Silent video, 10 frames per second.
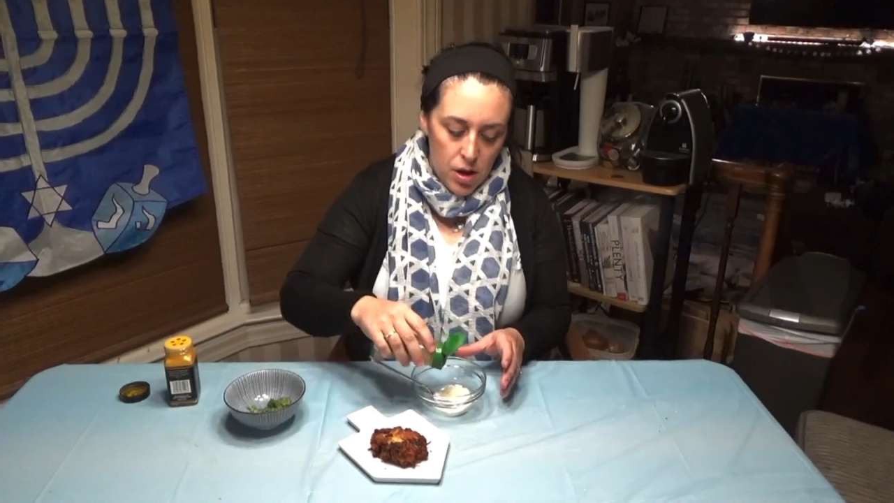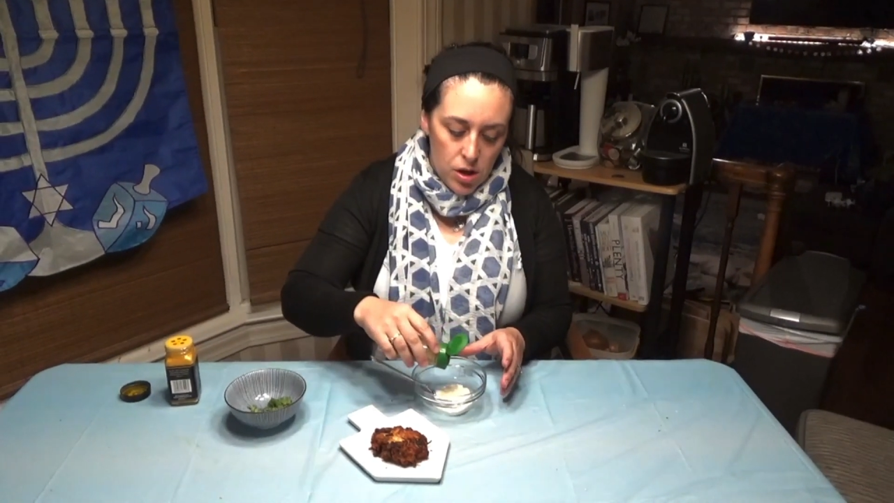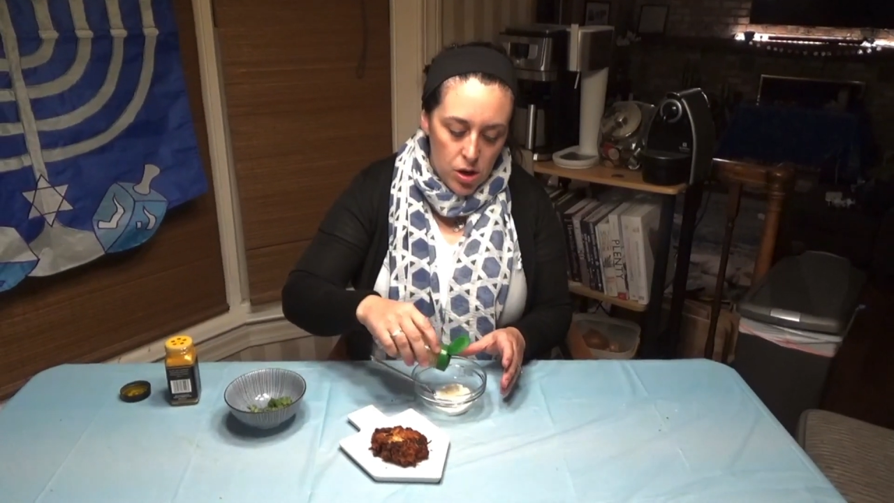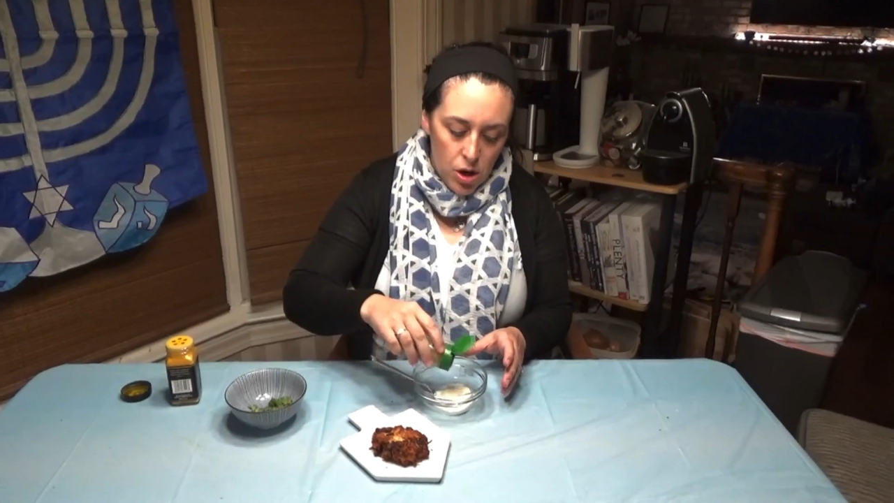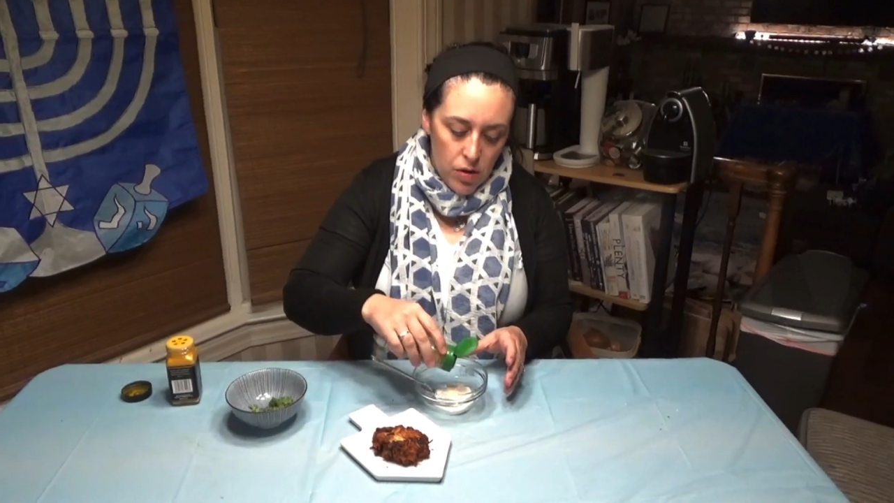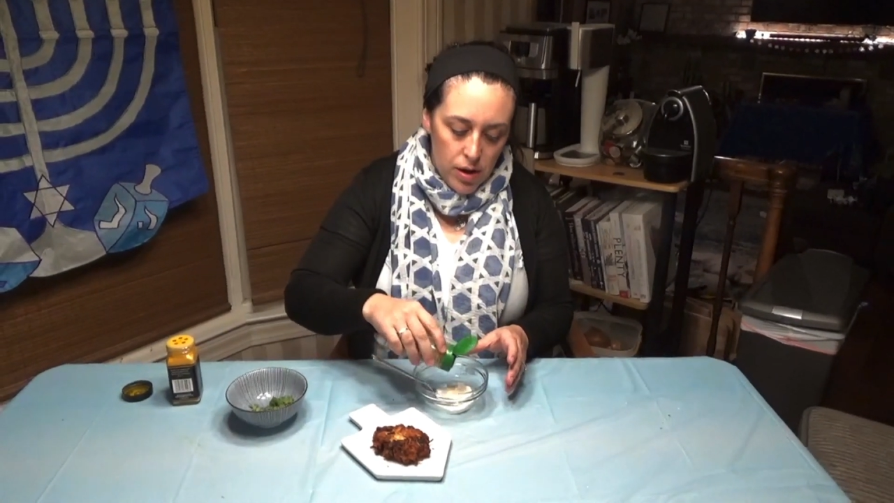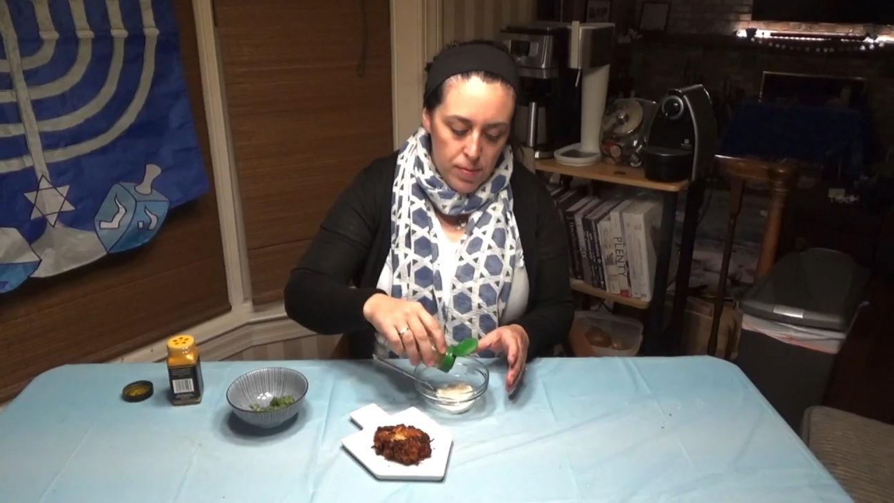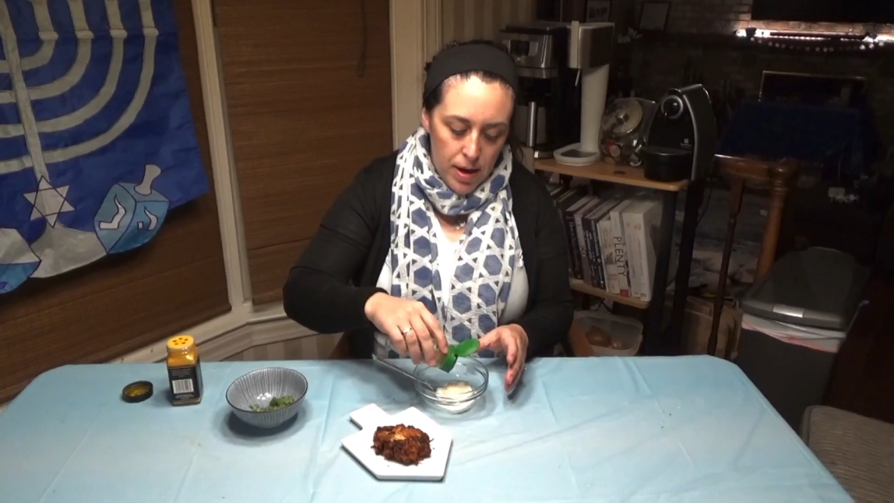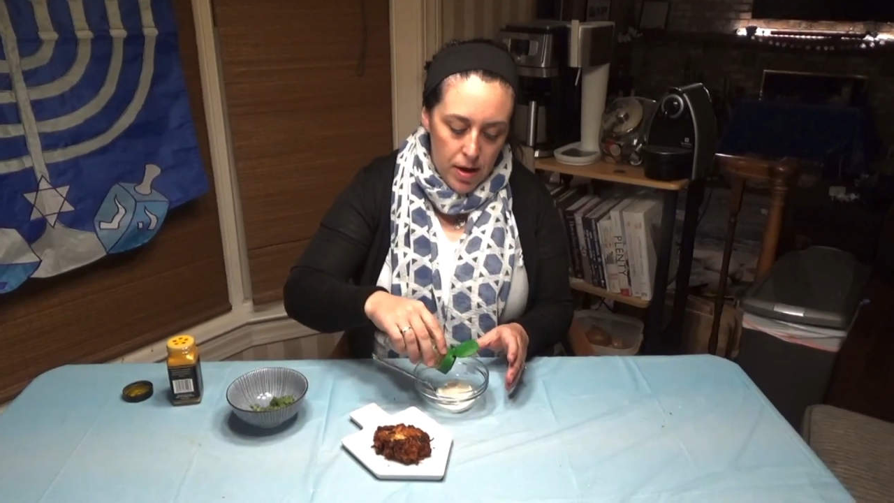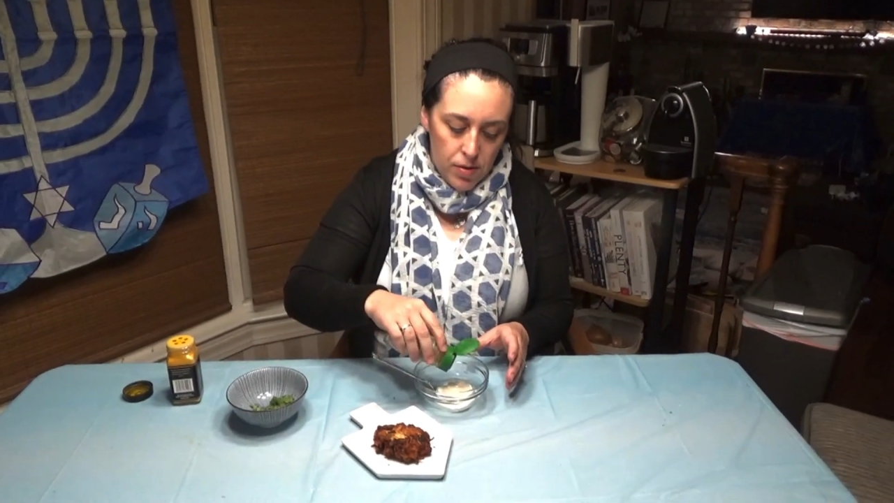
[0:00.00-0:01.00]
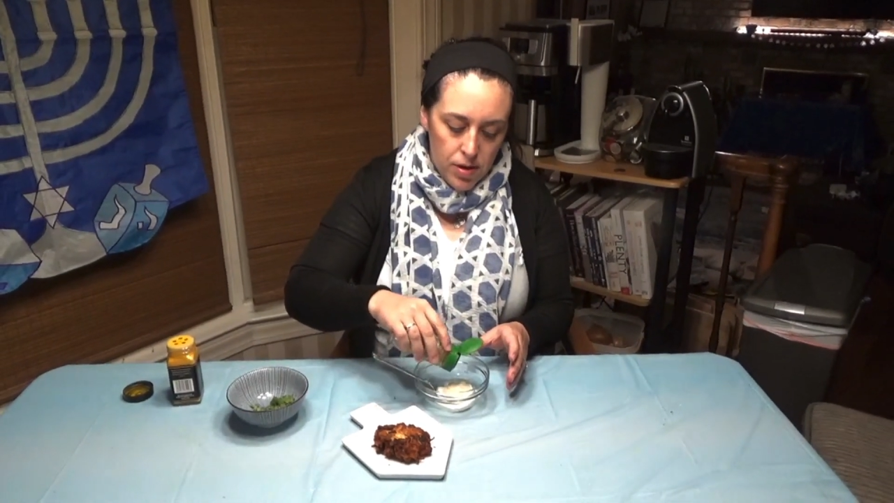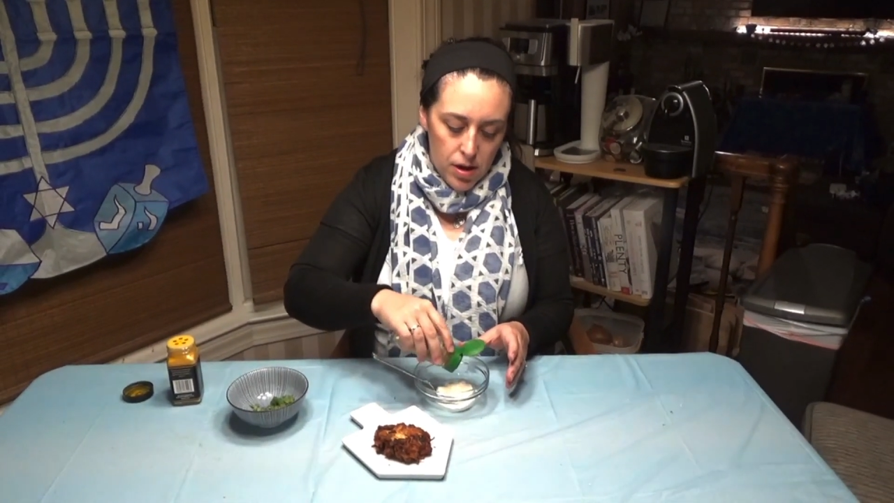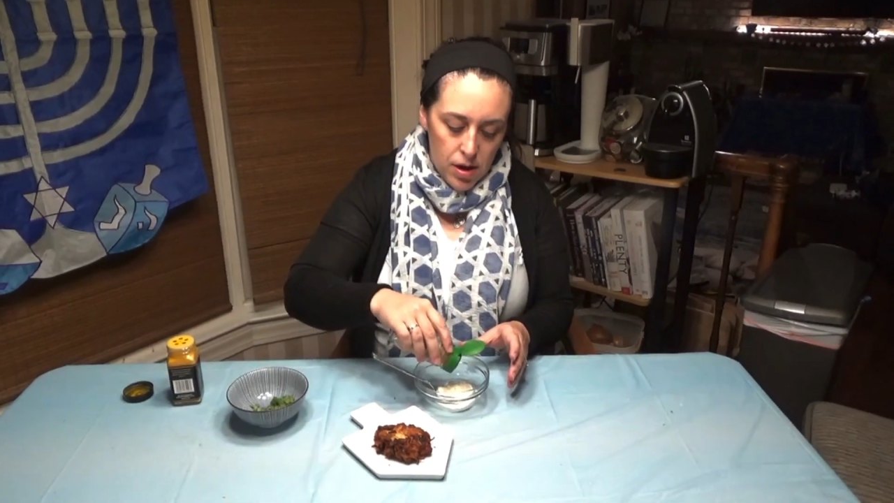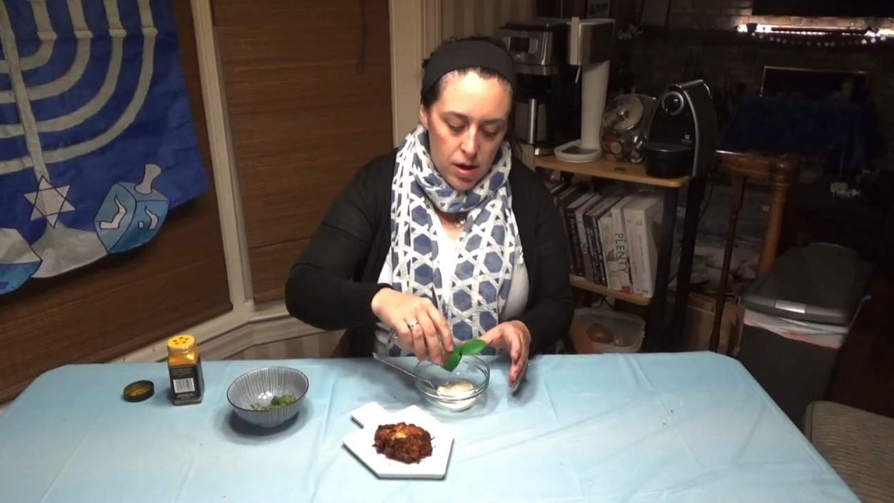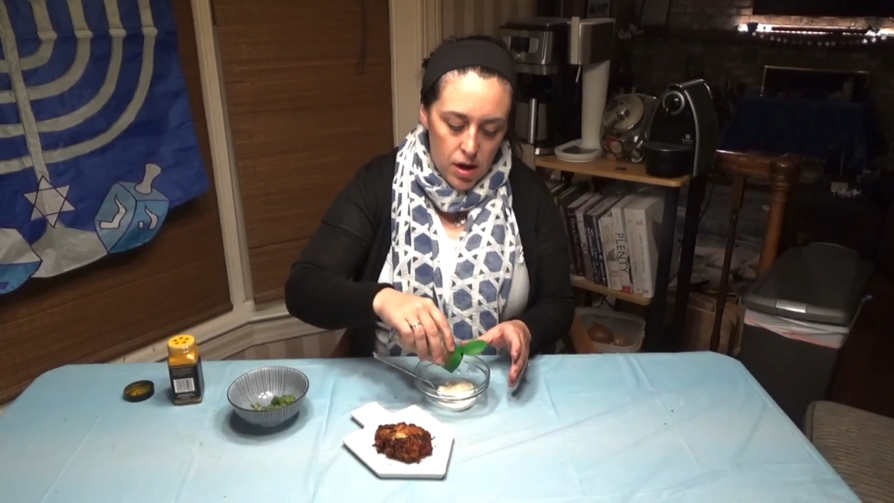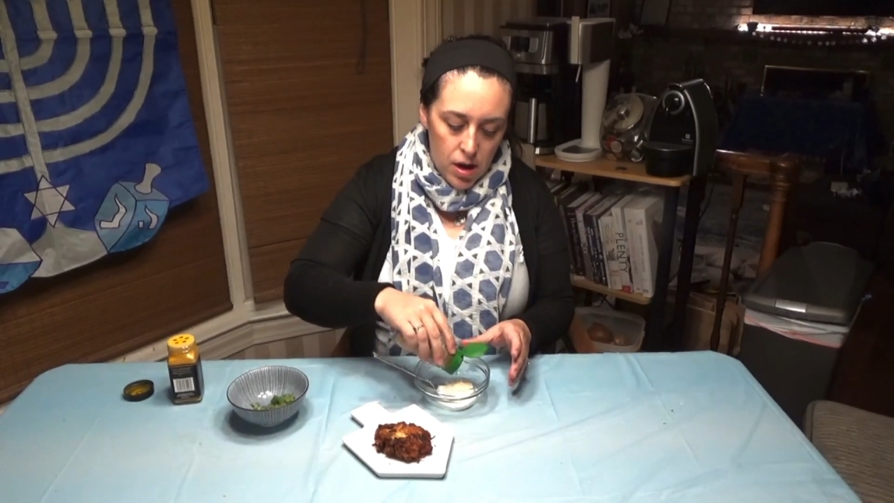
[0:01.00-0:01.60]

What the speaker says: curry powder